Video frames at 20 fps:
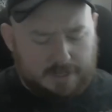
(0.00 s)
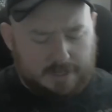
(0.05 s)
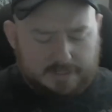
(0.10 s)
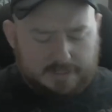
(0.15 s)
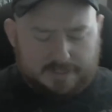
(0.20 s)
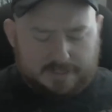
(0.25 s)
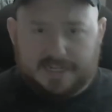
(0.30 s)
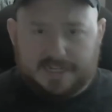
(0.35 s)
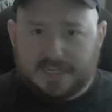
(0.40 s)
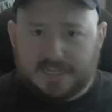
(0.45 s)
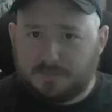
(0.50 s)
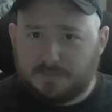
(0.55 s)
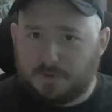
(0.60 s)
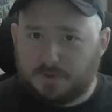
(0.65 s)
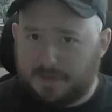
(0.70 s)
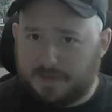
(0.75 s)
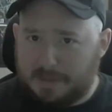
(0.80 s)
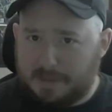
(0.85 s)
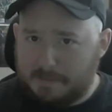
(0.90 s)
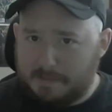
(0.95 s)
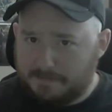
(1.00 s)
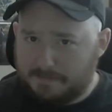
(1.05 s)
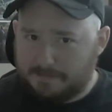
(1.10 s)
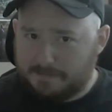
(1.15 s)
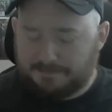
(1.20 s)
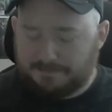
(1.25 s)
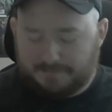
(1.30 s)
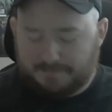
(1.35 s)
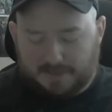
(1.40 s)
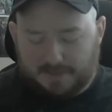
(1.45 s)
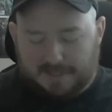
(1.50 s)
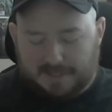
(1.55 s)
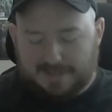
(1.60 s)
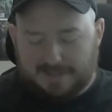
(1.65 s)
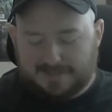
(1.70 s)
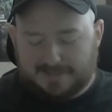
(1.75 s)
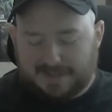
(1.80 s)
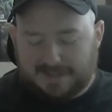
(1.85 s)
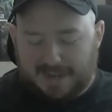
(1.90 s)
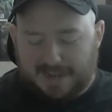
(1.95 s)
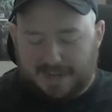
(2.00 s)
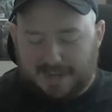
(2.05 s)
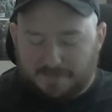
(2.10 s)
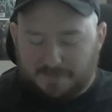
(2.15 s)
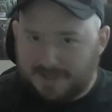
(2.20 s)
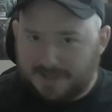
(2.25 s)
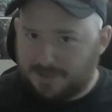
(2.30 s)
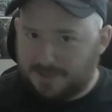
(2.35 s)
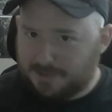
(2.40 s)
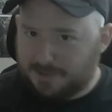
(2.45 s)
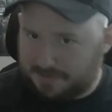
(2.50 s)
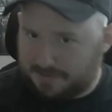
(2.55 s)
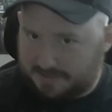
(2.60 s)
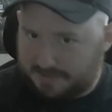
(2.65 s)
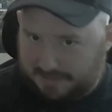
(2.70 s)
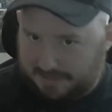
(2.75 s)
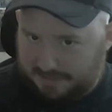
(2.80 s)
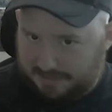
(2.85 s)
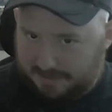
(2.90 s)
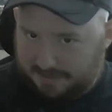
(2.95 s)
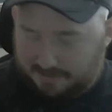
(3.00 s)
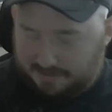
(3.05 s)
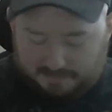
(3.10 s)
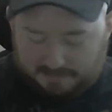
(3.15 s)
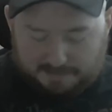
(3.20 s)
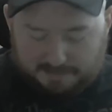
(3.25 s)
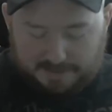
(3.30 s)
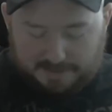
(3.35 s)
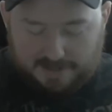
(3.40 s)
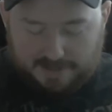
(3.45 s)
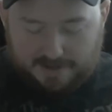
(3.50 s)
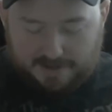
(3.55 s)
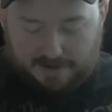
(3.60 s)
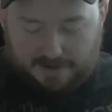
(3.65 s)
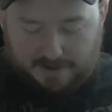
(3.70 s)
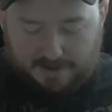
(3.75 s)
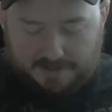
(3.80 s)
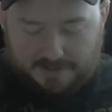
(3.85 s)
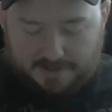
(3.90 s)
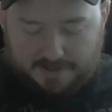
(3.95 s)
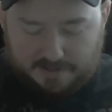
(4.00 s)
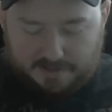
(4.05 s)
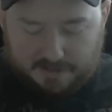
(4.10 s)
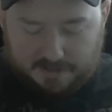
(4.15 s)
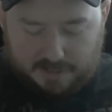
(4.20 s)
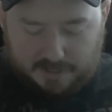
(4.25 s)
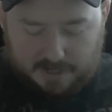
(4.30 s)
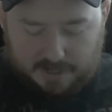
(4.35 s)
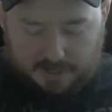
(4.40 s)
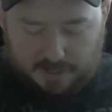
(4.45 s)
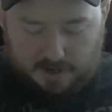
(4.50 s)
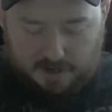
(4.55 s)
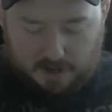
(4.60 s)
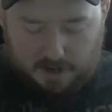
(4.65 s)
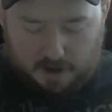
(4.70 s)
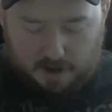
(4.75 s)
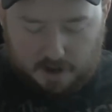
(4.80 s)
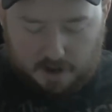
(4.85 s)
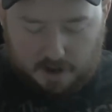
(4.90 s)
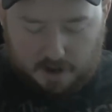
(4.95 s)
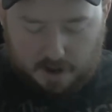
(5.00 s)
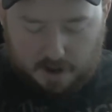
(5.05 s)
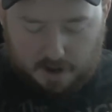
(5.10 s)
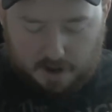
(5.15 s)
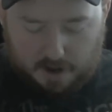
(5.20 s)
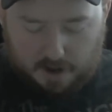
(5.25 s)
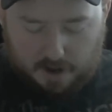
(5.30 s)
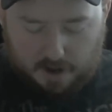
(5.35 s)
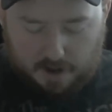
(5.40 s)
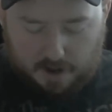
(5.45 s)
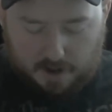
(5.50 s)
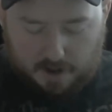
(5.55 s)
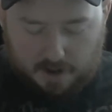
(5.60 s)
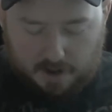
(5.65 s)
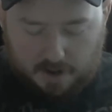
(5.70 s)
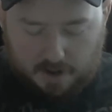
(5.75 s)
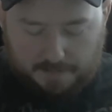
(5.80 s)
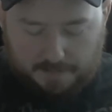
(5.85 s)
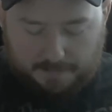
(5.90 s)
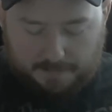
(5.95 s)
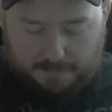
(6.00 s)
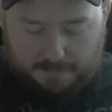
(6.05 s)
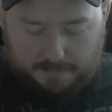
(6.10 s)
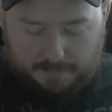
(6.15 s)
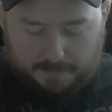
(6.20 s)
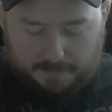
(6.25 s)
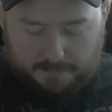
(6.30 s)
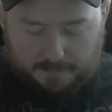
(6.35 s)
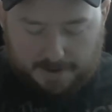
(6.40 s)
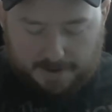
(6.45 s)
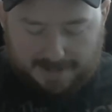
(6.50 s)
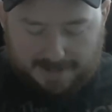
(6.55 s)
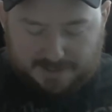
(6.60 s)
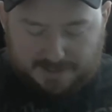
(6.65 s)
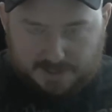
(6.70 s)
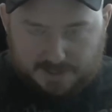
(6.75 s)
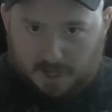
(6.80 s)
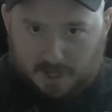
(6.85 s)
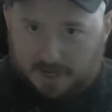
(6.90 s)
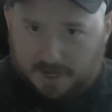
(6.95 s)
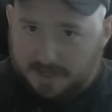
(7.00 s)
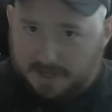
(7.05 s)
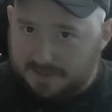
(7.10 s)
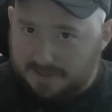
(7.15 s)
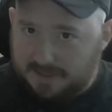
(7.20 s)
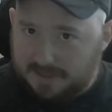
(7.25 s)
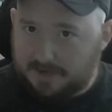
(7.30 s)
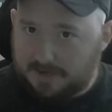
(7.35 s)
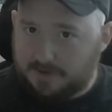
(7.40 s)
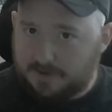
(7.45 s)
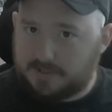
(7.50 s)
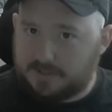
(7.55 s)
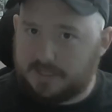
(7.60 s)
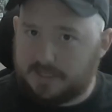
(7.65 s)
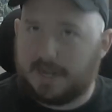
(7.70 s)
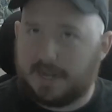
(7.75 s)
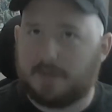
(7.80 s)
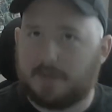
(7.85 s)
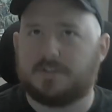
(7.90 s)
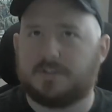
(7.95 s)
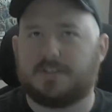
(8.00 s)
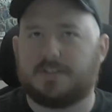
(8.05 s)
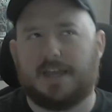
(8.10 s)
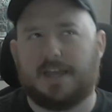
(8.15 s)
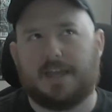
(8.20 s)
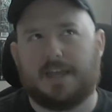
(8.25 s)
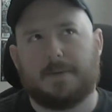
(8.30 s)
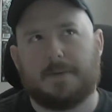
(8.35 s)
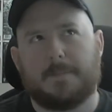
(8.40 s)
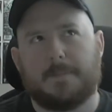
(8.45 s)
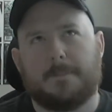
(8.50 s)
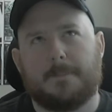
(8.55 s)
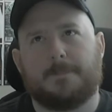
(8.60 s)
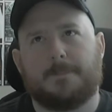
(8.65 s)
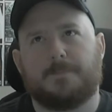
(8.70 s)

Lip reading: This next movie is kind of interesting because I saw it in theaters and I was saying